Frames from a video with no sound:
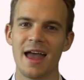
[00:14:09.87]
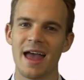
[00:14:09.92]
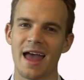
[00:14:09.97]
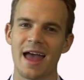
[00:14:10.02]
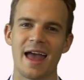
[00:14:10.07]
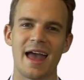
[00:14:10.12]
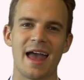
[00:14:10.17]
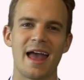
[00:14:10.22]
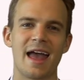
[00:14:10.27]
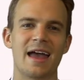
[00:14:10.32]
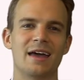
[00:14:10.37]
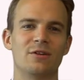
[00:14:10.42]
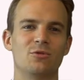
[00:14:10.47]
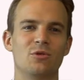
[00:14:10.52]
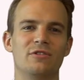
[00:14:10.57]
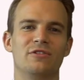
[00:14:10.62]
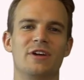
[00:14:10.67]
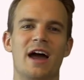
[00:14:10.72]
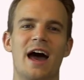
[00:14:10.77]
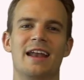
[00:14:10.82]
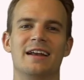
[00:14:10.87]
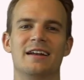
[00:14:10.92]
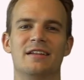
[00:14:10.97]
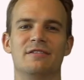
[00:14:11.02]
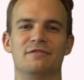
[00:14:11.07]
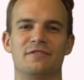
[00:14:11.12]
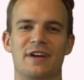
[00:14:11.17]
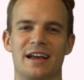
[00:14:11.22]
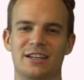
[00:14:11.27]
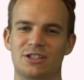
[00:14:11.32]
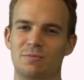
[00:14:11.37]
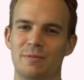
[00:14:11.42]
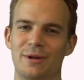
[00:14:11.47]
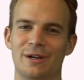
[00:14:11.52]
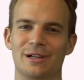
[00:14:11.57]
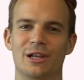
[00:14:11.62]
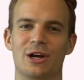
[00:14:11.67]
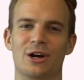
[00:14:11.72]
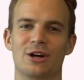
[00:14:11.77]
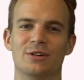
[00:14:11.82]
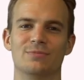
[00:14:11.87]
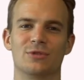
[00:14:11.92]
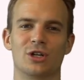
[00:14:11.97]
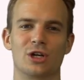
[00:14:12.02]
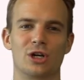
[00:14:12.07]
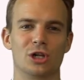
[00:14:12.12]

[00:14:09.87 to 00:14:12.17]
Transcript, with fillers: And we've got an investment alert.